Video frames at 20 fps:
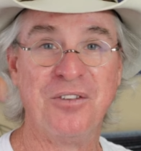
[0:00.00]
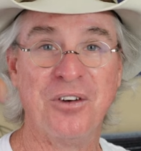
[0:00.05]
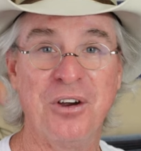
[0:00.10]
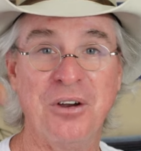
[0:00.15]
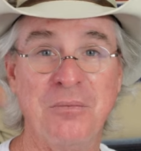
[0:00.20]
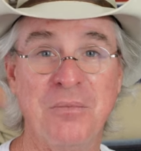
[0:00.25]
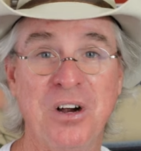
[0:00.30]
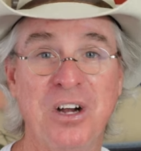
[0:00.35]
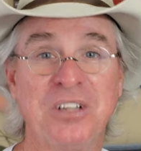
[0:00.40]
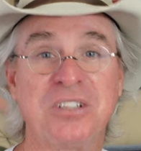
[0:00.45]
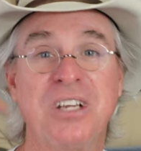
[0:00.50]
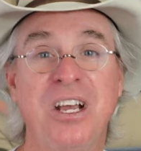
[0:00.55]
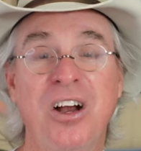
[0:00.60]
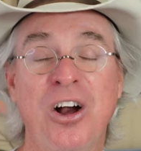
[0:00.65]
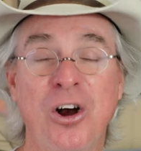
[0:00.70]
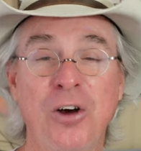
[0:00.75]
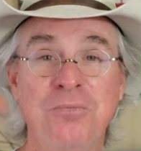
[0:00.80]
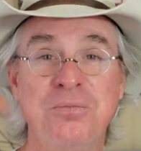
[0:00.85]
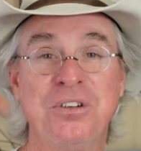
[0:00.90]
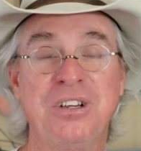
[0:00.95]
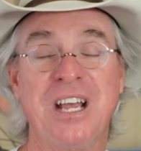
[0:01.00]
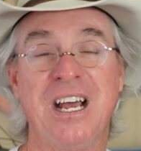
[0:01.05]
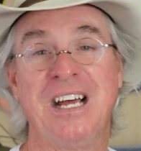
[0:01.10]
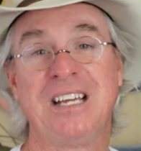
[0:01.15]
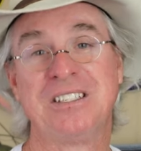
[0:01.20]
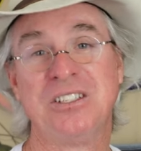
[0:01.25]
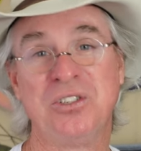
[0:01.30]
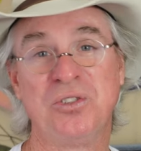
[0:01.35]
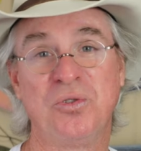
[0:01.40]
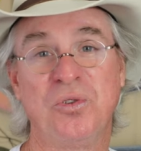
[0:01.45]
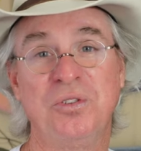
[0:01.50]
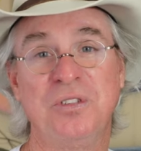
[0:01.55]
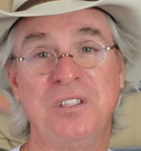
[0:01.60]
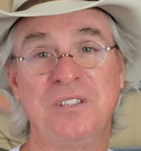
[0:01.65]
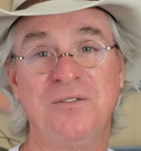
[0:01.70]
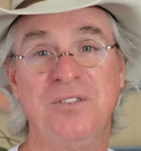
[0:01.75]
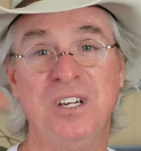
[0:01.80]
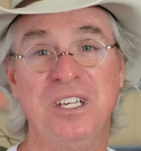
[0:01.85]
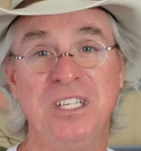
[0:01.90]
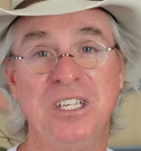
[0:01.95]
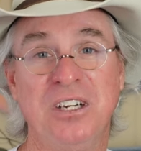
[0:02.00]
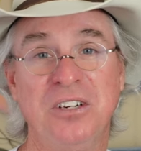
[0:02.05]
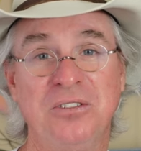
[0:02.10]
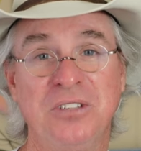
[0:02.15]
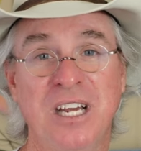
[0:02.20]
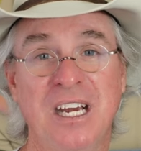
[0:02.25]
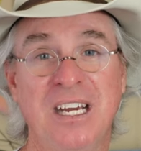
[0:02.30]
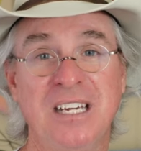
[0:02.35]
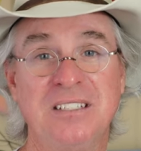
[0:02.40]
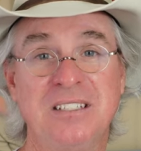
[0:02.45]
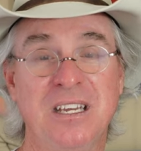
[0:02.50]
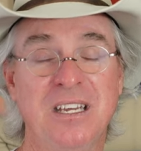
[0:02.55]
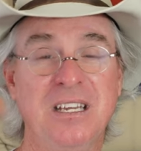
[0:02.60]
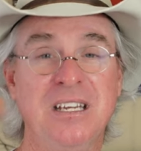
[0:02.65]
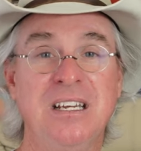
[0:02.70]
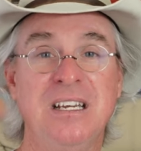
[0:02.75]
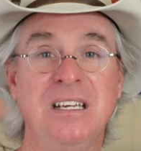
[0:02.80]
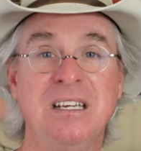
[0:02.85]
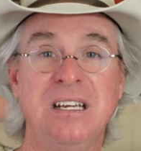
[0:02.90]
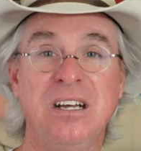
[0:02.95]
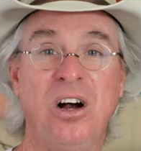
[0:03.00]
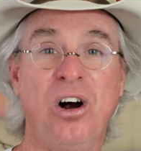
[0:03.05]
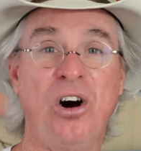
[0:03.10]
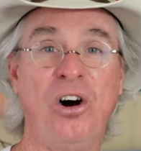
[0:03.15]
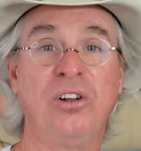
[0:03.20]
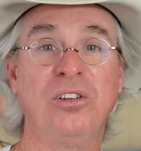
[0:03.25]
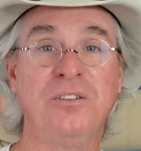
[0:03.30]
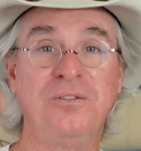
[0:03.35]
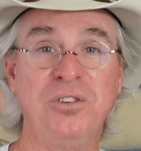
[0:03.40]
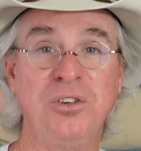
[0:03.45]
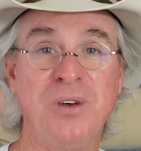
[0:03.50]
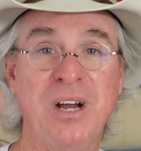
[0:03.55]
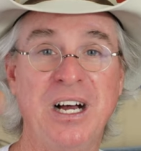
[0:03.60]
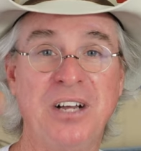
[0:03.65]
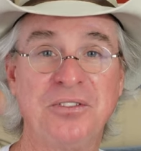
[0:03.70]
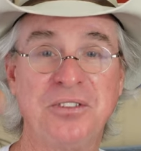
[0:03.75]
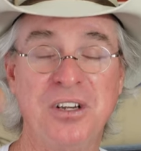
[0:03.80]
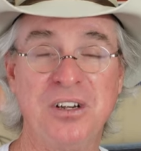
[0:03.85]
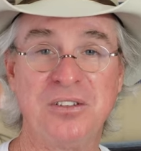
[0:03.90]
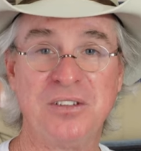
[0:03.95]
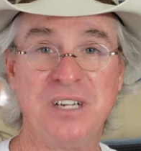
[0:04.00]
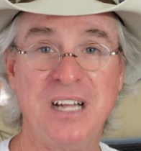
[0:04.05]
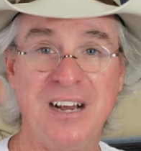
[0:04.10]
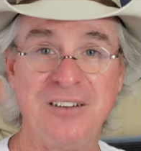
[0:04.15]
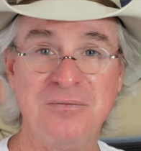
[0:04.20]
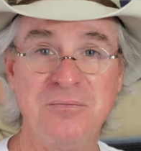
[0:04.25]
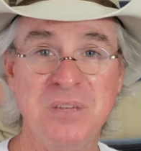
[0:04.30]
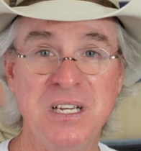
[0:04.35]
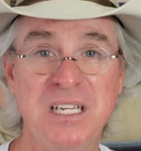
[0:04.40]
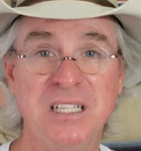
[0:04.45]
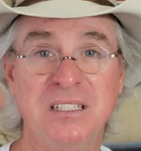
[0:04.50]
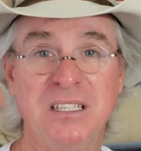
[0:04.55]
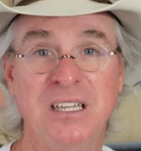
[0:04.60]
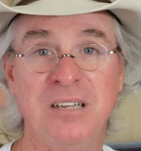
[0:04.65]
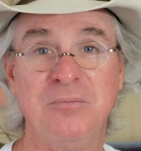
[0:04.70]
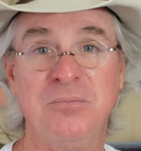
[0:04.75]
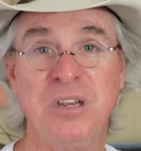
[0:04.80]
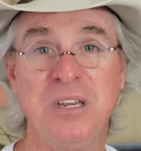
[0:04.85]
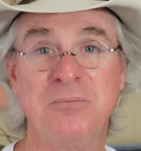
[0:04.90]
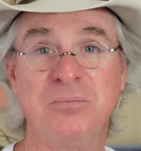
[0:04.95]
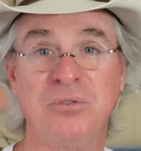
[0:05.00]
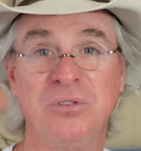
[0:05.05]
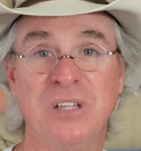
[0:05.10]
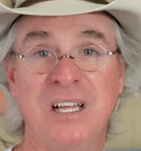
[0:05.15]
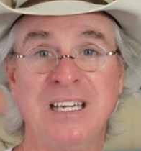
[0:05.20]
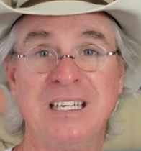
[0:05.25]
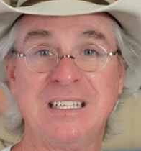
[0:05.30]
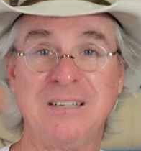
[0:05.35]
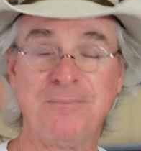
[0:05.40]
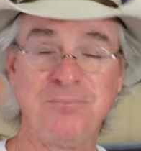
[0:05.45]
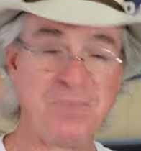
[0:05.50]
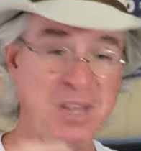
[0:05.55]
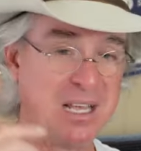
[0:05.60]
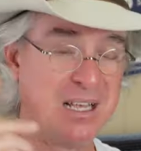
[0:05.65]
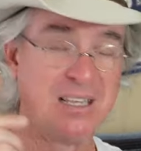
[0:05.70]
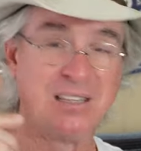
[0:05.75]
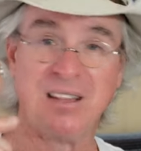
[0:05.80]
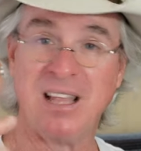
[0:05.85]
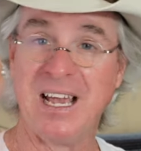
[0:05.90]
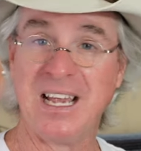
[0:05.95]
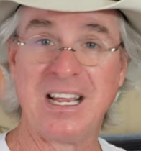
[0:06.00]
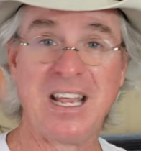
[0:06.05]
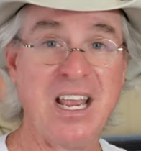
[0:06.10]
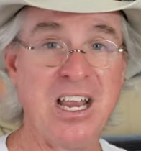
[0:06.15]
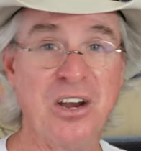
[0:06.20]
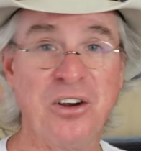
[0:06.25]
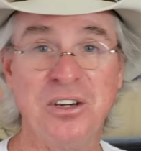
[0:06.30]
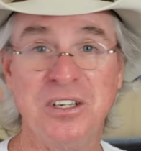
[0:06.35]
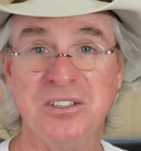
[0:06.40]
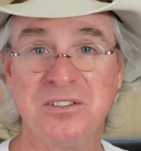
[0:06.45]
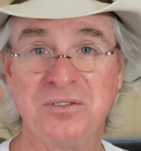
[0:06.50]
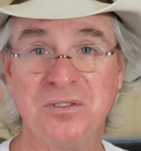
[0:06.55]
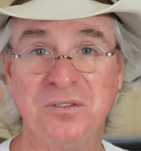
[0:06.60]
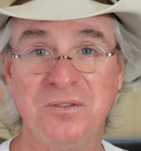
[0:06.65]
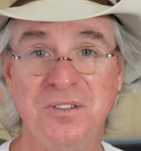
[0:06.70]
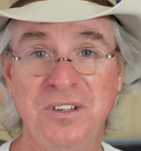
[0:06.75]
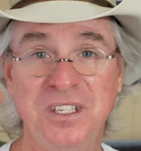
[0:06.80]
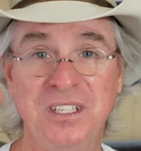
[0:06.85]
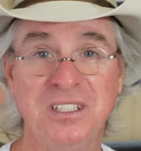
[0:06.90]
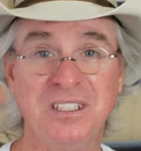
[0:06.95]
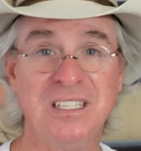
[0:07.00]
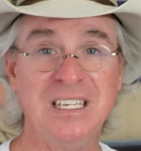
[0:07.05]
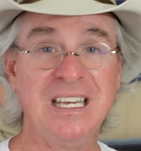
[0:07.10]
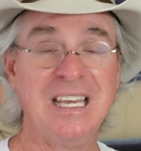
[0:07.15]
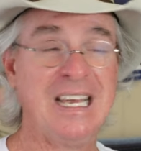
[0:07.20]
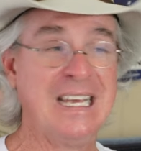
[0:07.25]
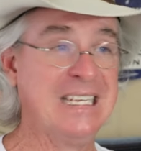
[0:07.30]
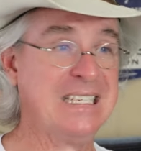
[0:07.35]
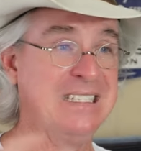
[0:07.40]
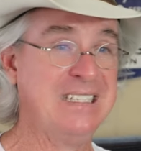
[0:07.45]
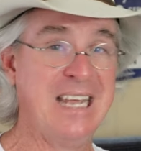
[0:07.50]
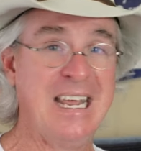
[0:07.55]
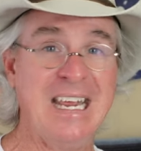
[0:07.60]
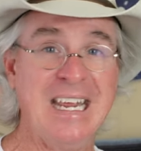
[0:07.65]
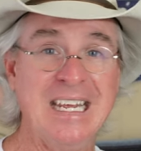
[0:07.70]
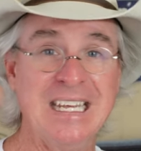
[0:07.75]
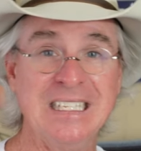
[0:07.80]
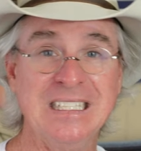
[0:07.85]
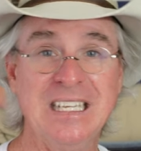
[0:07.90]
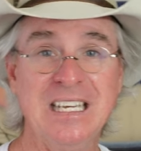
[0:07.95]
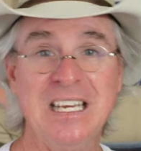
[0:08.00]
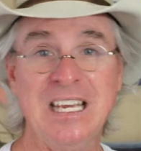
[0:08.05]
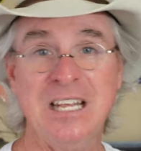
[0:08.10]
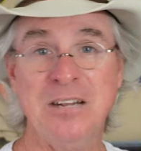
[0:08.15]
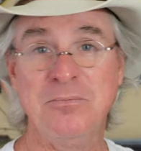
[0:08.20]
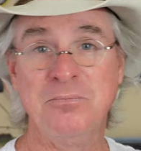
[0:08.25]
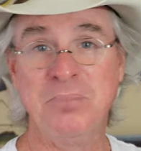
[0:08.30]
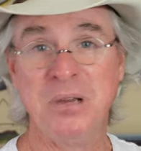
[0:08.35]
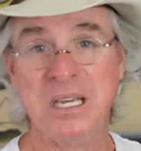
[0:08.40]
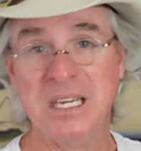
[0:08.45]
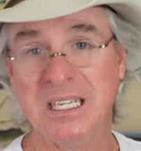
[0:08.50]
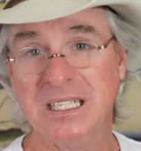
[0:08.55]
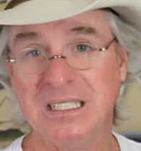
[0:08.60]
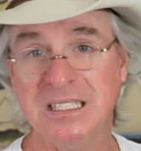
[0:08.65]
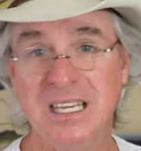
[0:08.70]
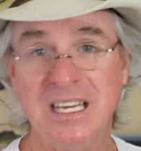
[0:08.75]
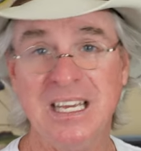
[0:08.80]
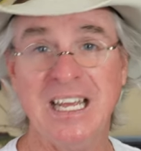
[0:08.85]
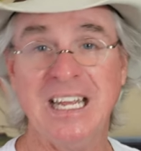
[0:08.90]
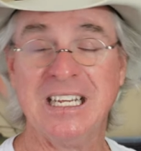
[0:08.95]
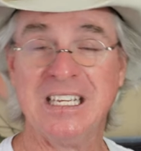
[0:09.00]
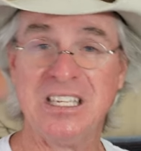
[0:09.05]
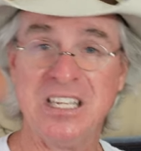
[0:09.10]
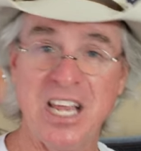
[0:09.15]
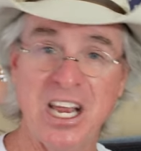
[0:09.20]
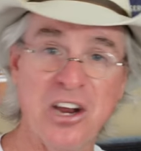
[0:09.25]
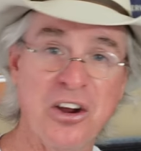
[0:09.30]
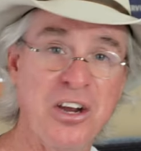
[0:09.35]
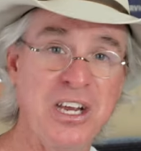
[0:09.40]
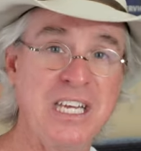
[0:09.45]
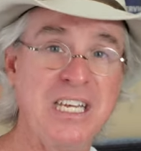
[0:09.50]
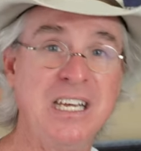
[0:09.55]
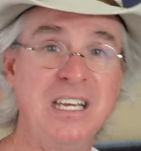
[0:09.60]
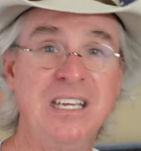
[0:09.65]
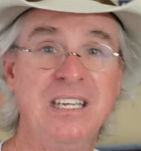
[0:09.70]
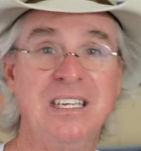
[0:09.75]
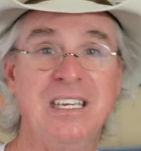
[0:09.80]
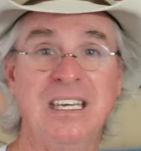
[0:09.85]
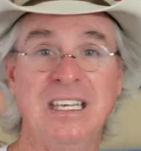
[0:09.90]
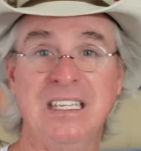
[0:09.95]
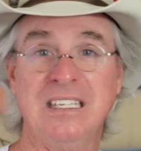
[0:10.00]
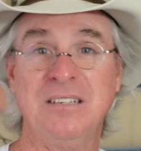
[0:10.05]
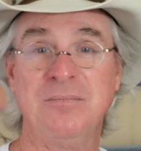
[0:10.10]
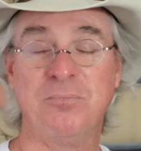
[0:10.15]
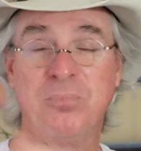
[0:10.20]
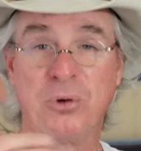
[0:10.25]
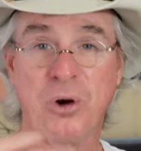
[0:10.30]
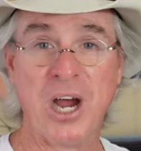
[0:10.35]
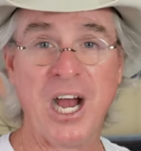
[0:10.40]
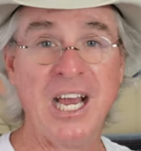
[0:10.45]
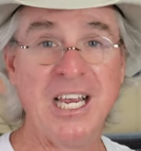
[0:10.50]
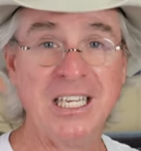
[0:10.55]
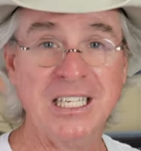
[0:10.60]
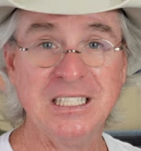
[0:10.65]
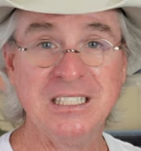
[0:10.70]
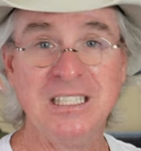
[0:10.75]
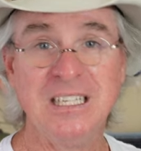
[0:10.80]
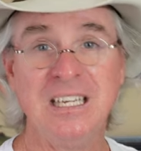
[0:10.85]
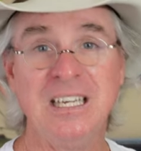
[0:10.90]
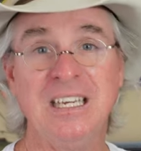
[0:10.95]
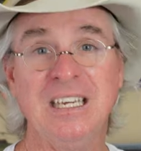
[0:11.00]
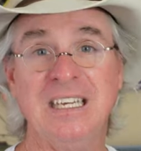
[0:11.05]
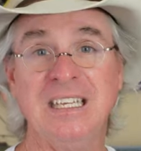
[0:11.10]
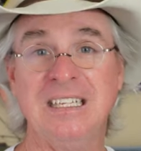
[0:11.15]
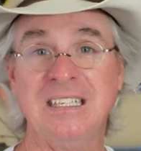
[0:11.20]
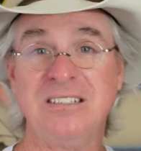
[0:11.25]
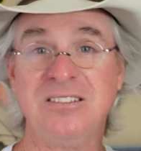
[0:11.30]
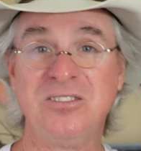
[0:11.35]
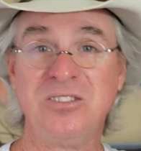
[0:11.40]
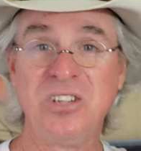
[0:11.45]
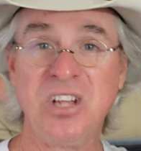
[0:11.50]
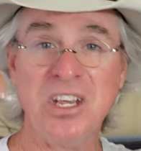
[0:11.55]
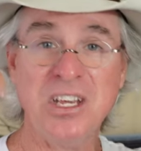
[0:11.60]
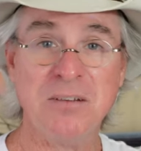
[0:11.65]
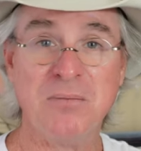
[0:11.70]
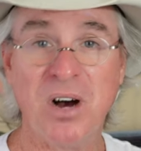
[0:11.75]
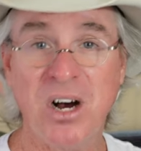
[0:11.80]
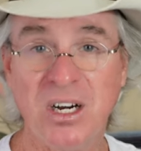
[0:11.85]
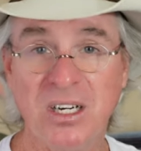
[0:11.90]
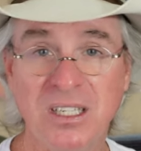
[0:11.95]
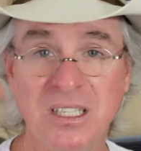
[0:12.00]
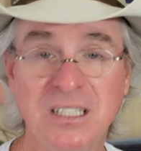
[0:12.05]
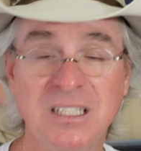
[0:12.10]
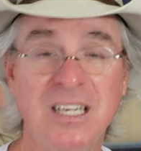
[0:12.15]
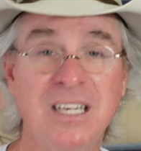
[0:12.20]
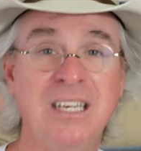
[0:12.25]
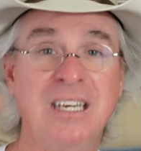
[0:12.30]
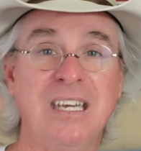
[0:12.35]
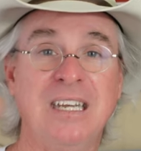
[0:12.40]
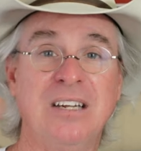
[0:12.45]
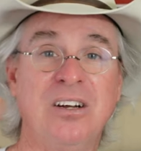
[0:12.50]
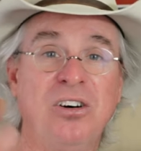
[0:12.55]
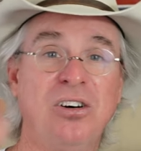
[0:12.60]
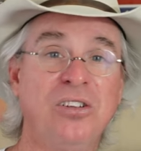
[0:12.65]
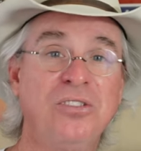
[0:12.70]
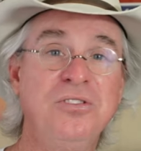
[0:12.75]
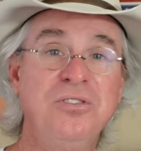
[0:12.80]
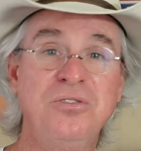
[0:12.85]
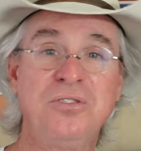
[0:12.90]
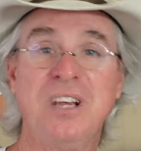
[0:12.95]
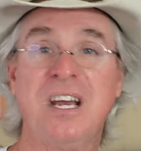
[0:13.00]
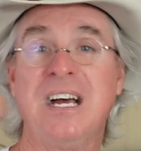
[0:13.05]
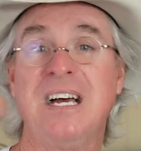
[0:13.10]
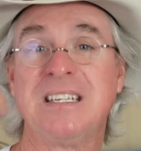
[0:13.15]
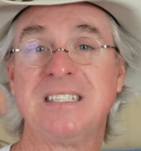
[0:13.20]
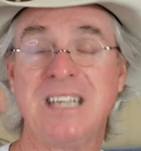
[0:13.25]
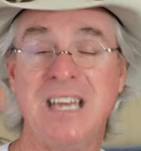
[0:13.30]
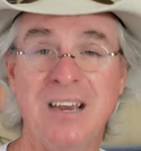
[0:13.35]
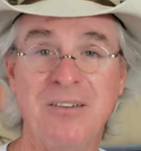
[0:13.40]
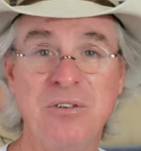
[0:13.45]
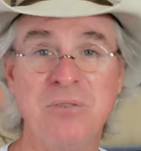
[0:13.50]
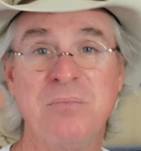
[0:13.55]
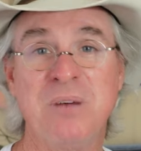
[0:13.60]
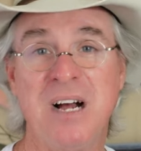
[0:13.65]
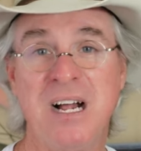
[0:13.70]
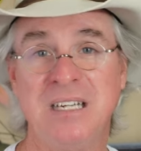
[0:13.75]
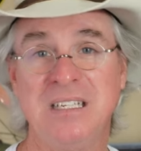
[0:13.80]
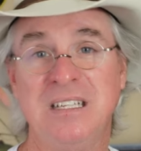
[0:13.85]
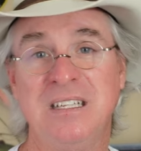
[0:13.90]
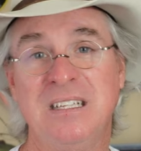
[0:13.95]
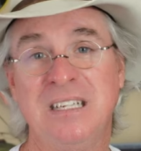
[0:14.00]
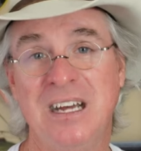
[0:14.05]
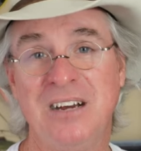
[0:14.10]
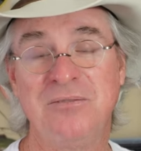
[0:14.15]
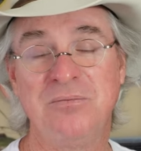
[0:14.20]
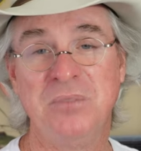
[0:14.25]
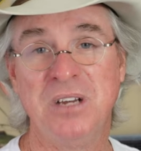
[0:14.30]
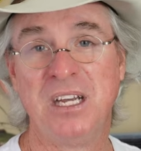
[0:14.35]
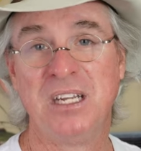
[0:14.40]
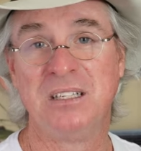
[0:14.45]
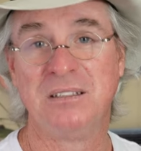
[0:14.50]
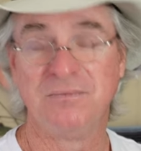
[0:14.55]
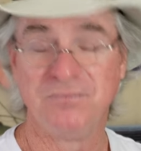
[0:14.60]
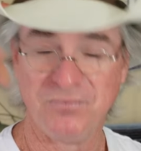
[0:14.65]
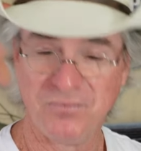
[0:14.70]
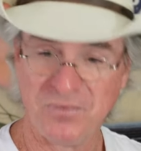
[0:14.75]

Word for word: very much. Hope you guys enjoyed this video, guys. All of you out there that I've met, and people like Harry and Sophia and Dan and Ben and Gary and Brian and Tim Hahn and all of you guys, everybody that I've met